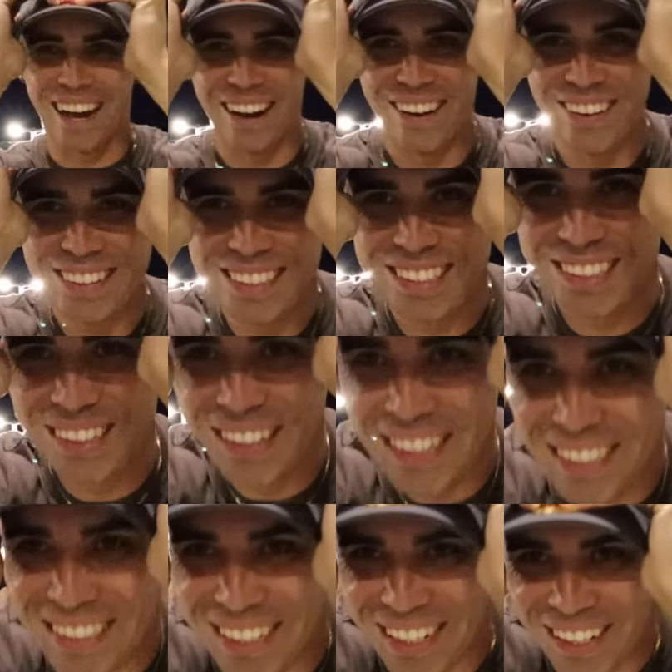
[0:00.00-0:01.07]
I always do
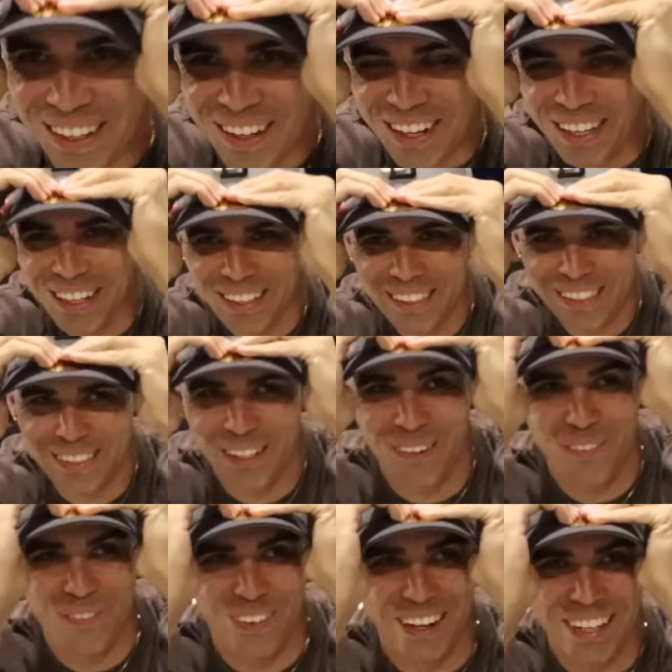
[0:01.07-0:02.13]
this. Like, it looks
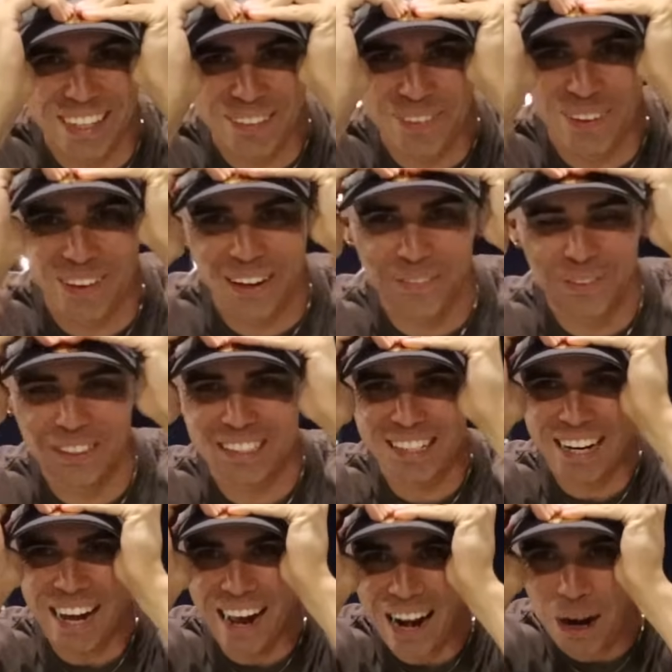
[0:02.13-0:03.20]
so funny, but when I first
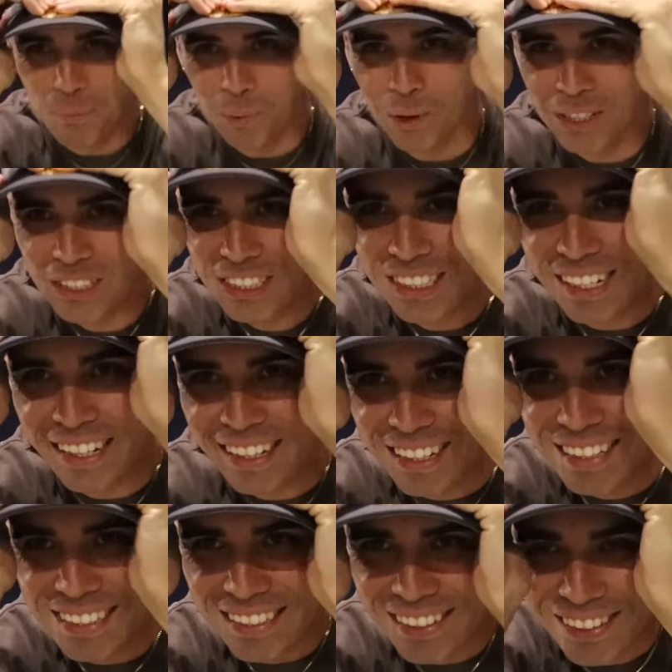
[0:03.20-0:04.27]
get a hat, I'm always just like
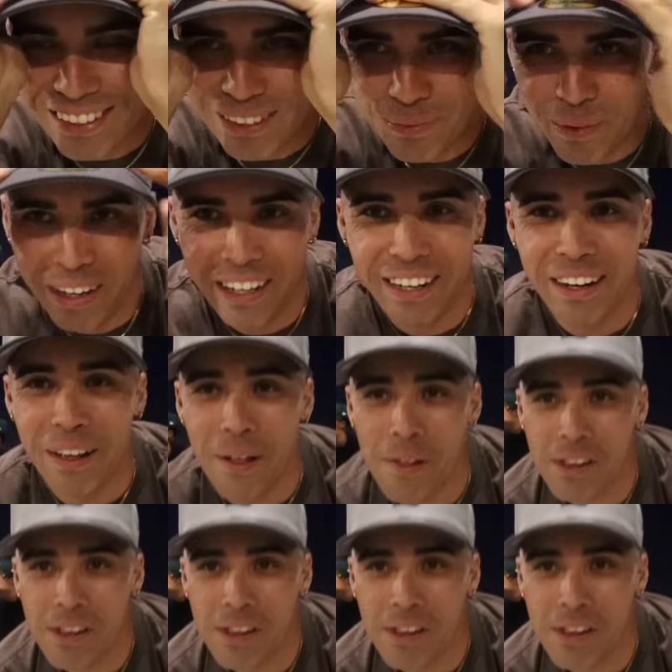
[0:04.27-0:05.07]
this, like just bending it.